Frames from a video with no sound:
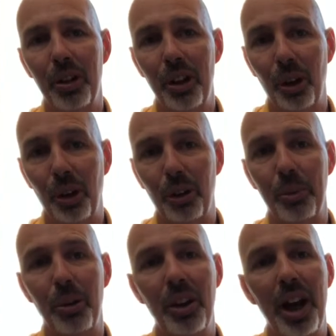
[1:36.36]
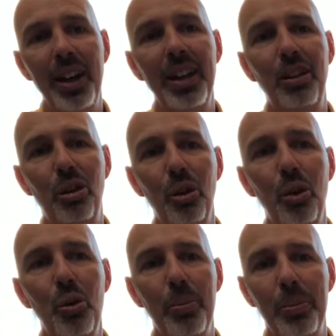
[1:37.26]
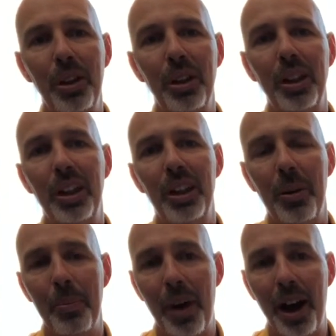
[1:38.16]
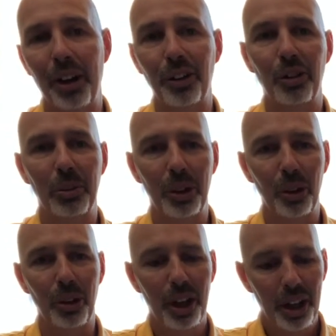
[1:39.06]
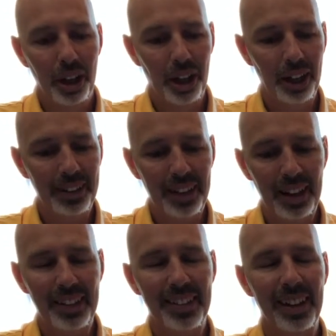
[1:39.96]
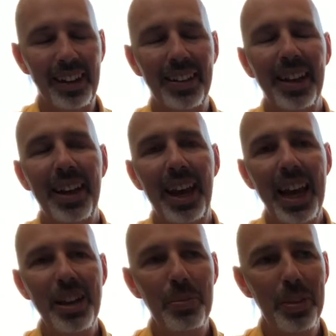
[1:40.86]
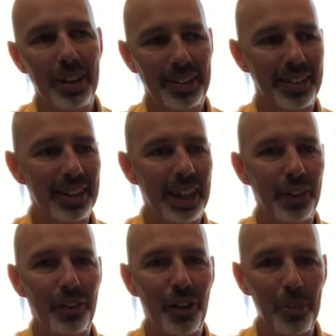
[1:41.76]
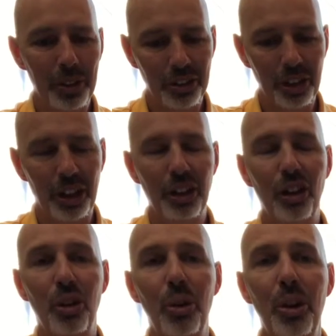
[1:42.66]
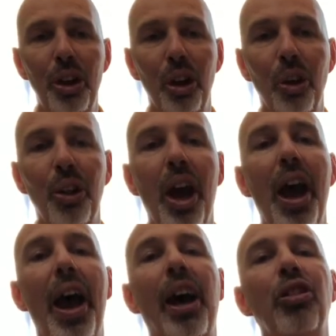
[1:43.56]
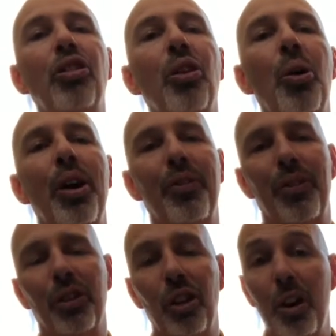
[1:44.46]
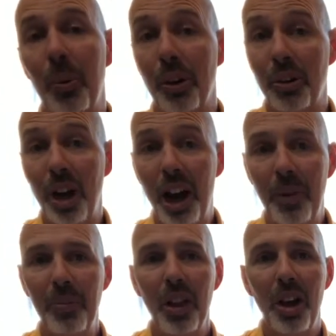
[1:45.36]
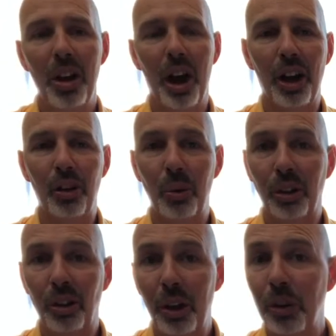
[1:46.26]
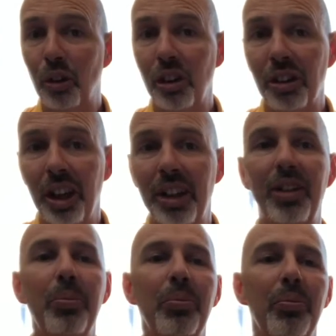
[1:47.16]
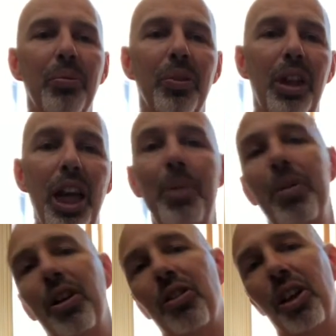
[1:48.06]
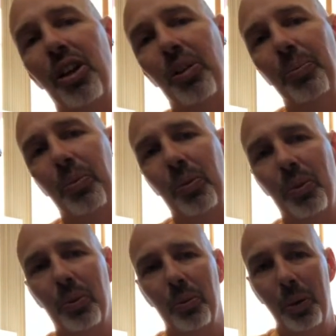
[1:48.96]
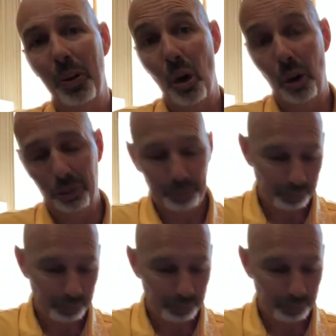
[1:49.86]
the Earth, about 92 million miles from the Earth. And it takes light 8 minutes to get from the sun to the Earth. And so if the sun were to die, to extinguish its light, 8 minutes later, we would know it.